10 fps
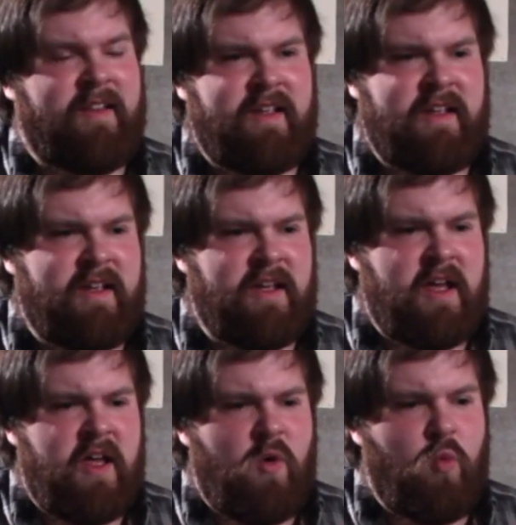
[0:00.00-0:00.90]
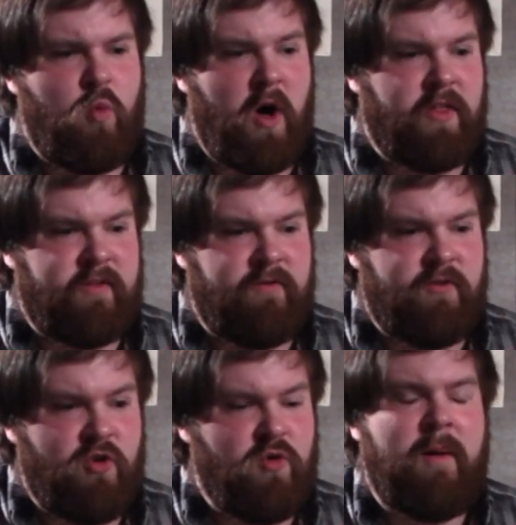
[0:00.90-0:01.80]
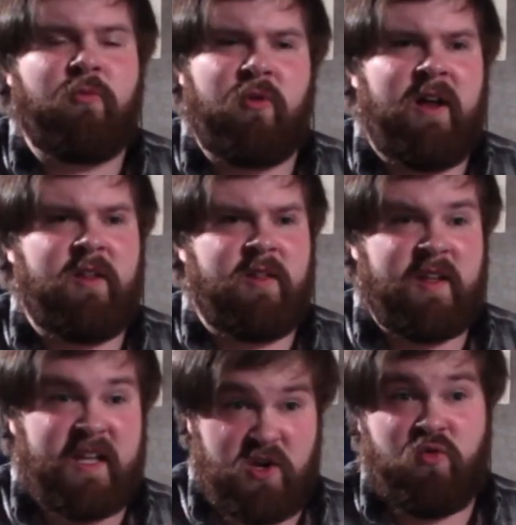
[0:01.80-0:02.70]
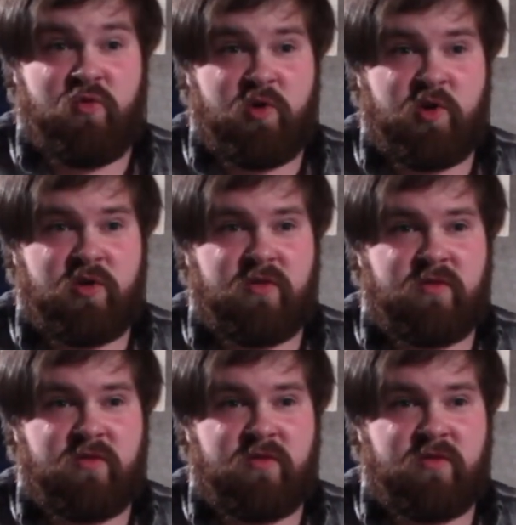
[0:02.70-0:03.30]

The wealth of new upgrades is huge.